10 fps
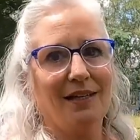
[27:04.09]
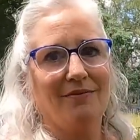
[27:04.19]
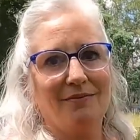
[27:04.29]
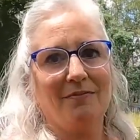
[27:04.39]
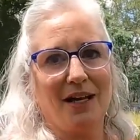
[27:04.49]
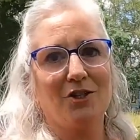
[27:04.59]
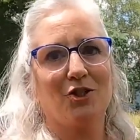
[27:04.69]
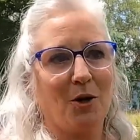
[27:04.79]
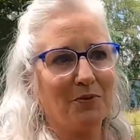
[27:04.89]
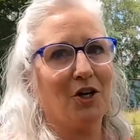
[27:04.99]
He made a
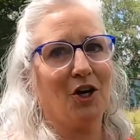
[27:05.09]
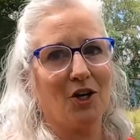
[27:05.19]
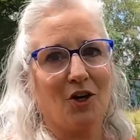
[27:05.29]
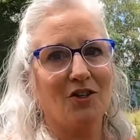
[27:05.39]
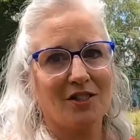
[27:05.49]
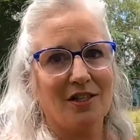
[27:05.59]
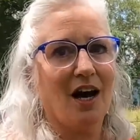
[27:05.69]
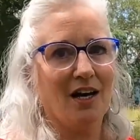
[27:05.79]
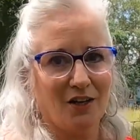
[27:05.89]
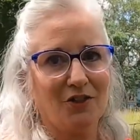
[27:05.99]
sharp turn or a
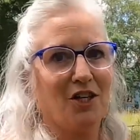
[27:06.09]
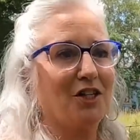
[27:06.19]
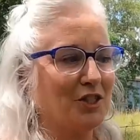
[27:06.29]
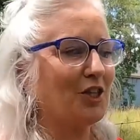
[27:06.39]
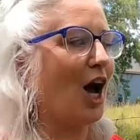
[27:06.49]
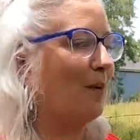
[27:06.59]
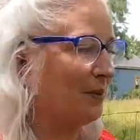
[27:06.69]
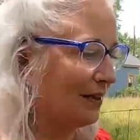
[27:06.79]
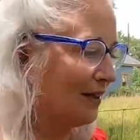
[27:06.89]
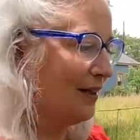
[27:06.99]
sudden
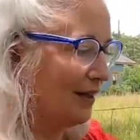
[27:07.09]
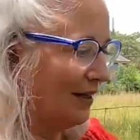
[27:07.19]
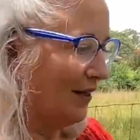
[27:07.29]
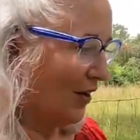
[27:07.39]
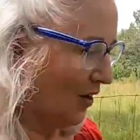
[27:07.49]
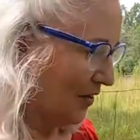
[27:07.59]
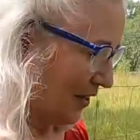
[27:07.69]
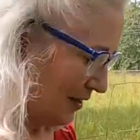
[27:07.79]
stop, and all